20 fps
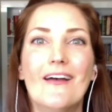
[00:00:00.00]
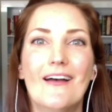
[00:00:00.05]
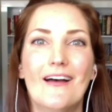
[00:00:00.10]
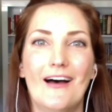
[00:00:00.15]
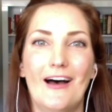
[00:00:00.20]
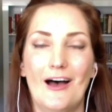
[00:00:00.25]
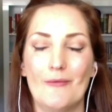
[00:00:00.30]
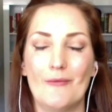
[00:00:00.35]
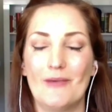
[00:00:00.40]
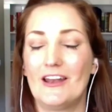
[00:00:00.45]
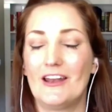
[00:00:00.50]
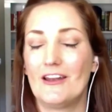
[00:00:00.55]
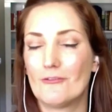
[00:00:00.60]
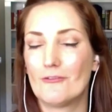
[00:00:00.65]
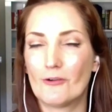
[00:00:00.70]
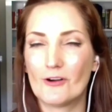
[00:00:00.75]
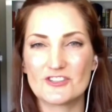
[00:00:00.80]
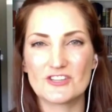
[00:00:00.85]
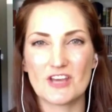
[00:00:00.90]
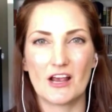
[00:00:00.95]
And
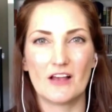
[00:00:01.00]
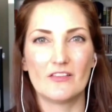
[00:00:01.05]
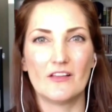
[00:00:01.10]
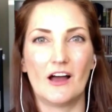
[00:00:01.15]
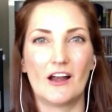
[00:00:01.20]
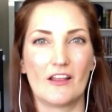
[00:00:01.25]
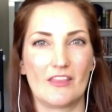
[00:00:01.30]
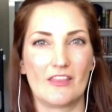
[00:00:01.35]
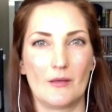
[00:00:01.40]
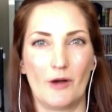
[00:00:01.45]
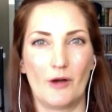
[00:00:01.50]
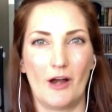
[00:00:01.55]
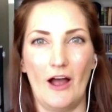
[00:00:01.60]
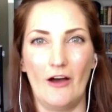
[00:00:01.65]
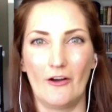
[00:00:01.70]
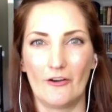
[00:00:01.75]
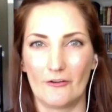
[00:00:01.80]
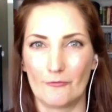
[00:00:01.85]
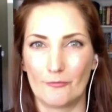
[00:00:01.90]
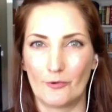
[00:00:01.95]
unfortunately, a lot of them are
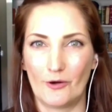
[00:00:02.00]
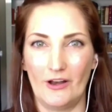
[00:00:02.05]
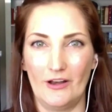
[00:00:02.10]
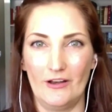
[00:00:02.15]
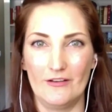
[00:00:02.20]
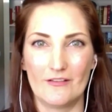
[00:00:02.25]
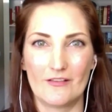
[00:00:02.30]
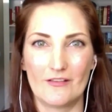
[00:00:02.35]
out of print.